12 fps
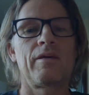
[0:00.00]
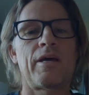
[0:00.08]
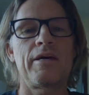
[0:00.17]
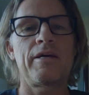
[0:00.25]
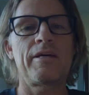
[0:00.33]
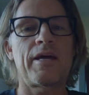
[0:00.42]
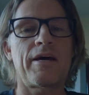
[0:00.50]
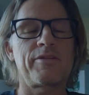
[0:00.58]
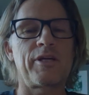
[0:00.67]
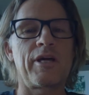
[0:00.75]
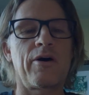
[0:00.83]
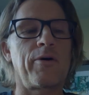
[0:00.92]
Hey, how's
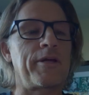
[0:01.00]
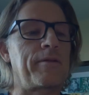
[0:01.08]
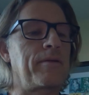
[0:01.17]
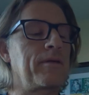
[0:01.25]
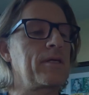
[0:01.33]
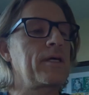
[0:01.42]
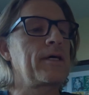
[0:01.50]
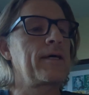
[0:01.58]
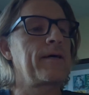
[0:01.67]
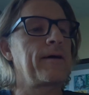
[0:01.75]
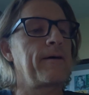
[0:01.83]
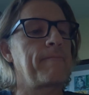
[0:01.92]
it going?
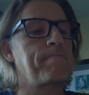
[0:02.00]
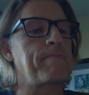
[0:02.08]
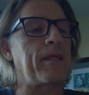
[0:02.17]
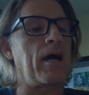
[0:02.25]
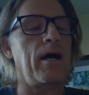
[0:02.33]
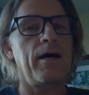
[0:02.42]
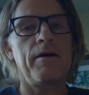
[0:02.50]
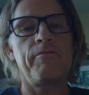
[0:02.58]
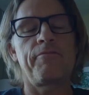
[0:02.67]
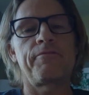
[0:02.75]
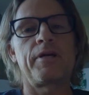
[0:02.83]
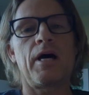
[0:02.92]

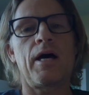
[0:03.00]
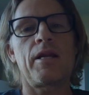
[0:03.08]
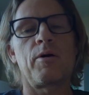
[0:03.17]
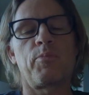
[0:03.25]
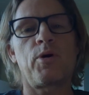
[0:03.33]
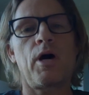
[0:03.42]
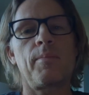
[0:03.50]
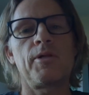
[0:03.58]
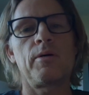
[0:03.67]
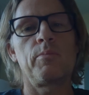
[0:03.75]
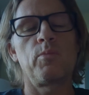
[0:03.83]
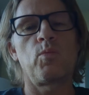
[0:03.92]
I've got a
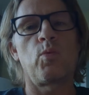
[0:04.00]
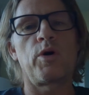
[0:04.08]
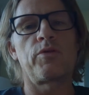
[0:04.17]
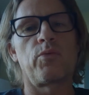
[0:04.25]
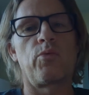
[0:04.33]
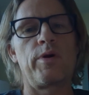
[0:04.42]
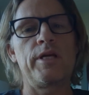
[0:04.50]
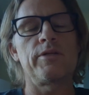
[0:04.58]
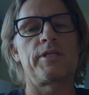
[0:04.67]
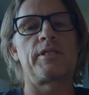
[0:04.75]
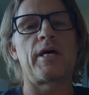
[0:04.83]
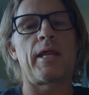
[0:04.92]
problem with
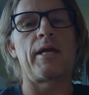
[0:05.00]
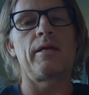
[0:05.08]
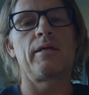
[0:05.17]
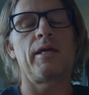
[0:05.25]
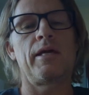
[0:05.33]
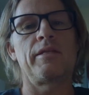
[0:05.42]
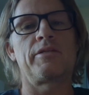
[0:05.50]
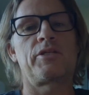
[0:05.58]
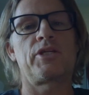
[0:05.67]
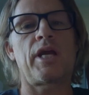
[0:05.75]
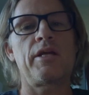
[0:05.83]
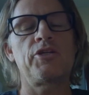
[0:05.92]
ReelSteady. It's
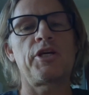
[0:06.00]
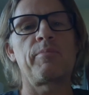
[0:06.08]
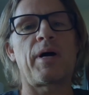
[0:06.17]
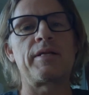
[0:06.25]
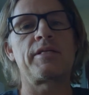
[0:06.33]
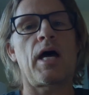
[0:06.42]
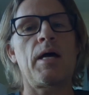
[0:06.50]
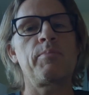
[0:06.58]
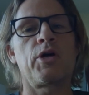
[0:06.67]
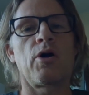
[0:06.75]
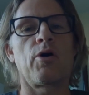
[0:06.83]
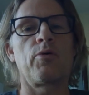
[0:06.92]
changing my time
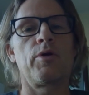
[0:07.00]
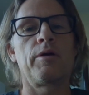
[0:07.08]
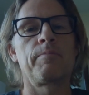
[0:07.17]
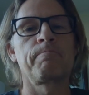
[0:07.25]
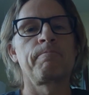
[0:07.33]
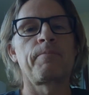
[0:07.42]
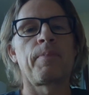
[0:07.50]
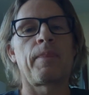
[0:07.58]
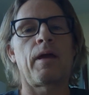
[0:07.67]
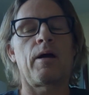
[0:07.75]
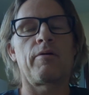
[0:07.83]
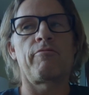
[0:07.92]
code.
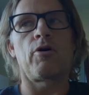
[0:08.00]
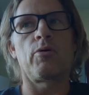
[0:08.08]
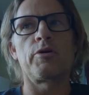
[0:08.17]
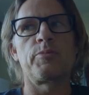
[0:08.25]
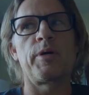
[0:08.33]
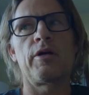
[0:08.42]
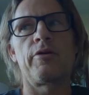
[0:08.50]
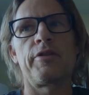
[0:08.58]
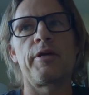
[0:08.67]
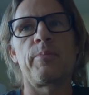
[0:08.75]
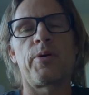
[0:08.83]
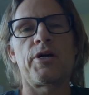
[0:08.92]
I've always been under
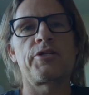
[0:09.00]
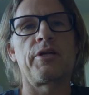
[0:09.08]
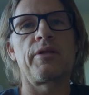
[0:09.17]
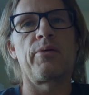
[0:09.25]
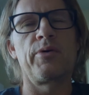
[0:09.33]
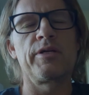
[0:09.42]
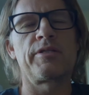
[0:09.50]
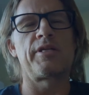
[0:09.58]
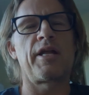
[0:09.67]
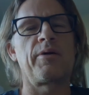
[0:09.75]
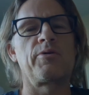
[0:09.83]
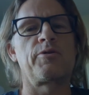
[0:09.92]
the impression that
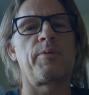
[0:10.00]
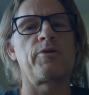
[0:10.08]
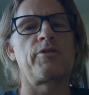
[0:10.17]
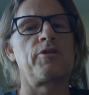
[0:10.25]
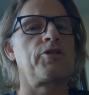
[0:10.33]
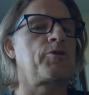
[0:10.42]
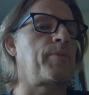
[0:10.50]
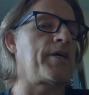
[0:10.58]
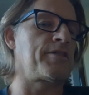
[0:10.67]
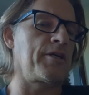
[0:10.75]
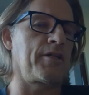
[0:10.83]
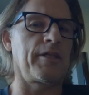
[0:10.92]
ReelSteady was supposed to just
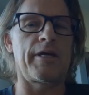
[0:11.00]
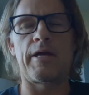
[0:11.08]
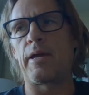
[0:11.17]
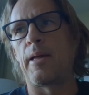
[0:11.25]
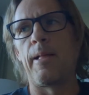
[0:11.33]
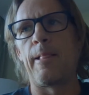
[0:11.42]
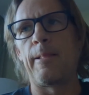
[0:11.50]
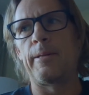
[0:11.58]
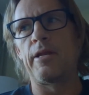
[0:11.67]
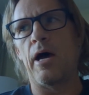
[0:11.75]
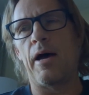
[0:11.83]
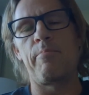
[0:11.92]
basically
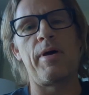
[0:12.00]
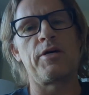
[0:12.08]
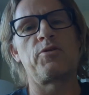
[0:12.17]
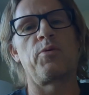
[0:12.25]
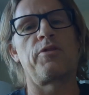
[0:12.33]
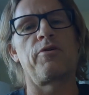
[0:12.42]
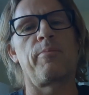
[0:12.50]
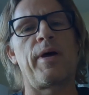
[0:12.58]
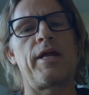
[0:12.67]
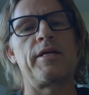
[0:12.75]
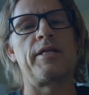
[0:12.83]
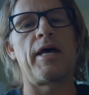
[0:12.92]
not mess with your
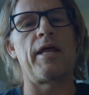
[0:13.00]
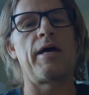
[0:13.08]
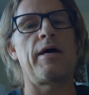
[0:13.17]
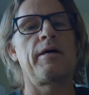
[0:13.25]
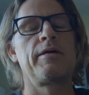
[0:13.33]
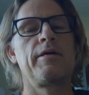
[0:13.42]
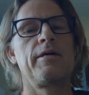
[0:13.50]
metadata.